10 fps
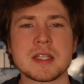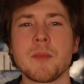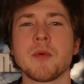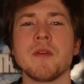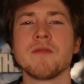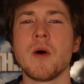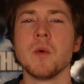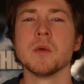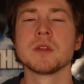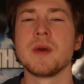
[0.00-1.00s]
slippery
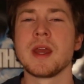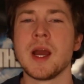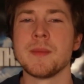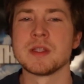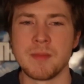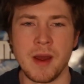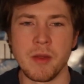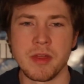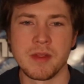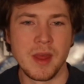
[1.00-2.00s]
folds making up its
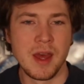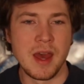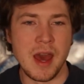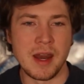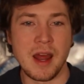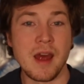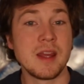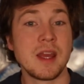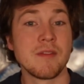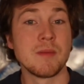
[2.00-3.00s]
mouth. And at
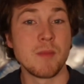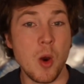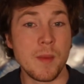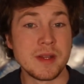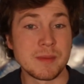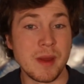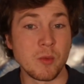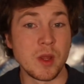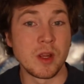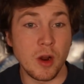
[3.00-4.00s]
any given moment, it
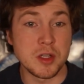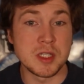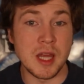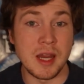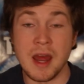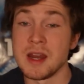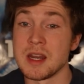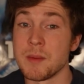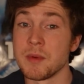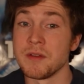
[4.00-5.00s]
might regurgitate
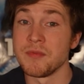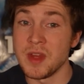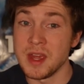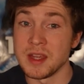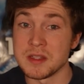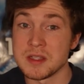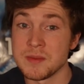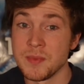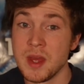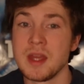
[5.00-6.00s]
any number of
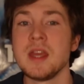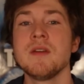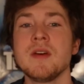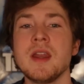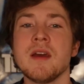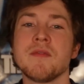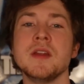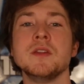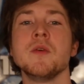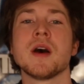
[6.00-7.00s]
things. Even if
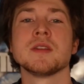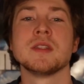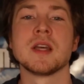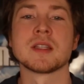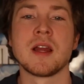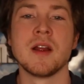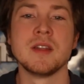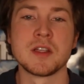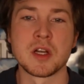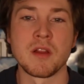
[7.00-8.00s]
the 2006
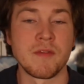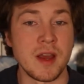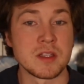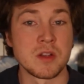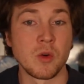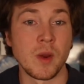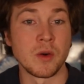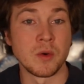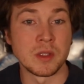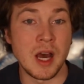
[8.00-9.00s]
era digital effects don't
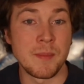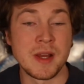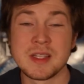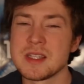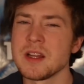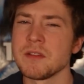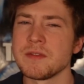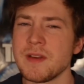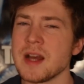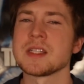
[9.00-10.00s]
quite hold up, it's still
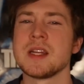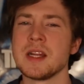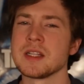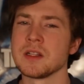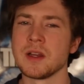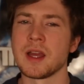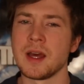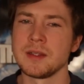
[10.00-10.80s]
fascinating to look